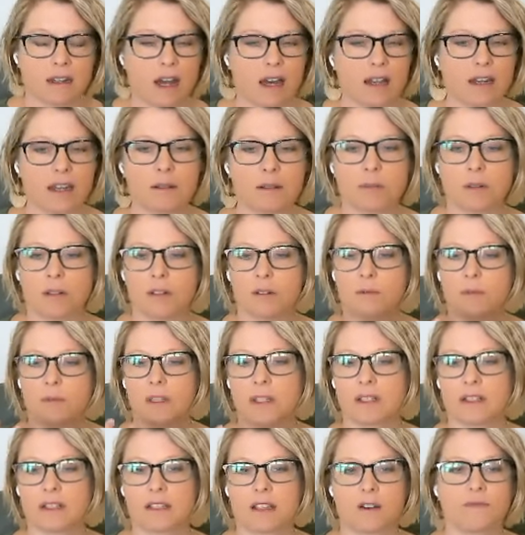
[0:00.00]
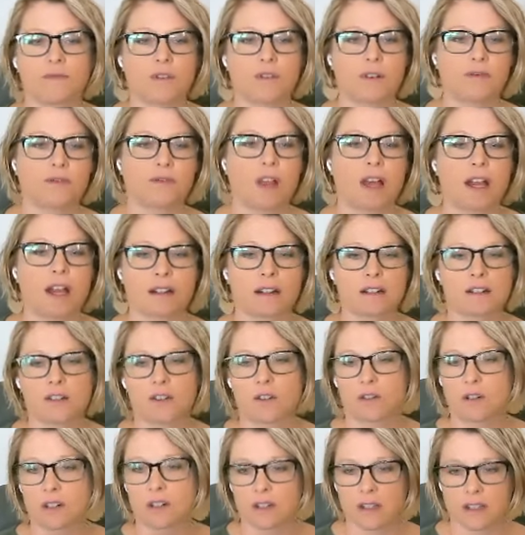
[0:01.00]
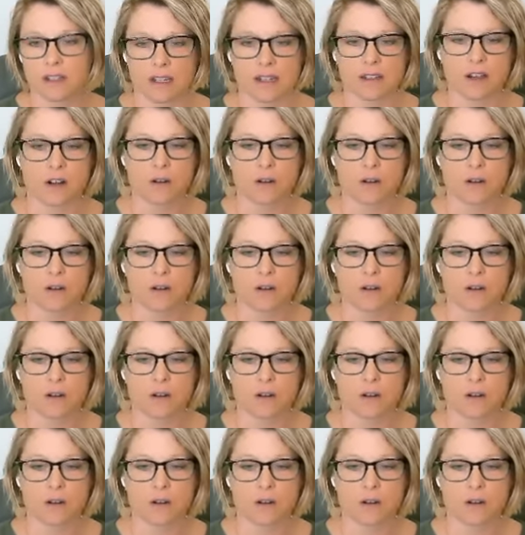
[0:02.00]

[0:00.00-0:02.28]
not able to really self-reflect or see